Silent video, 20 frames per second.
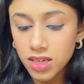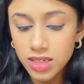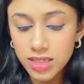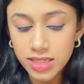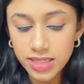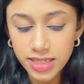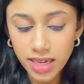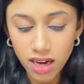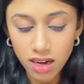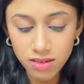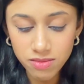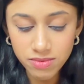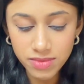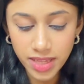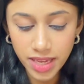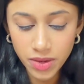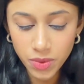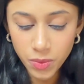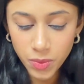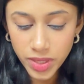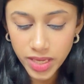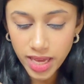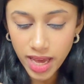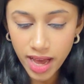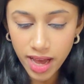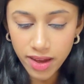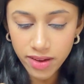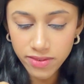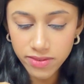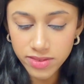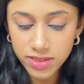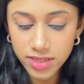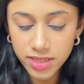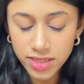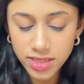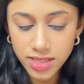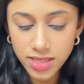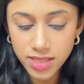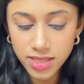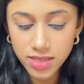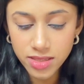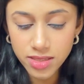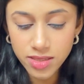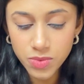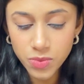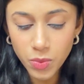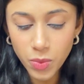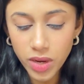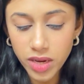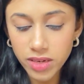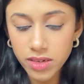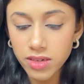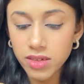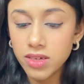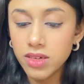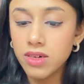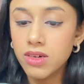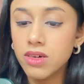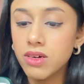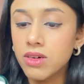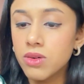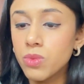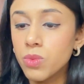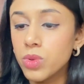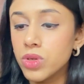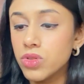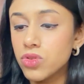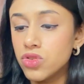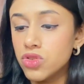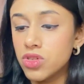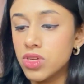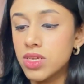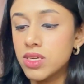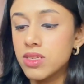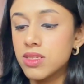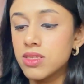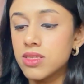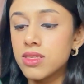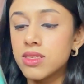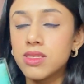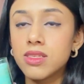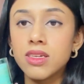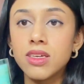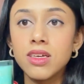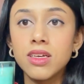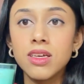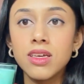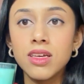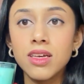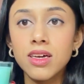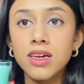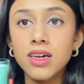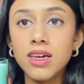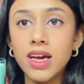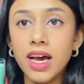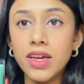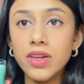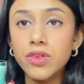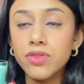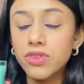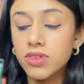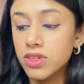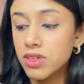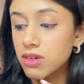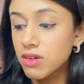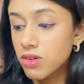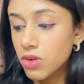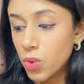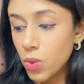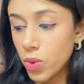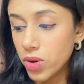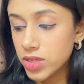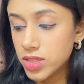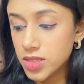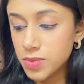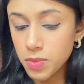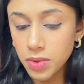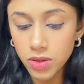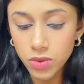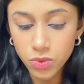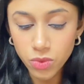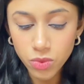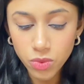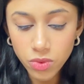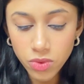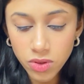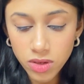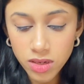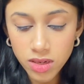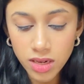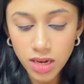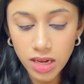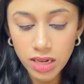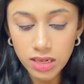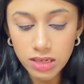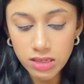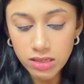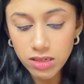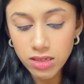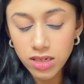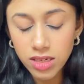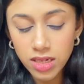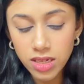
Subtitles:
Yeah, then we have this one here, which is kind of a turquoise blue color,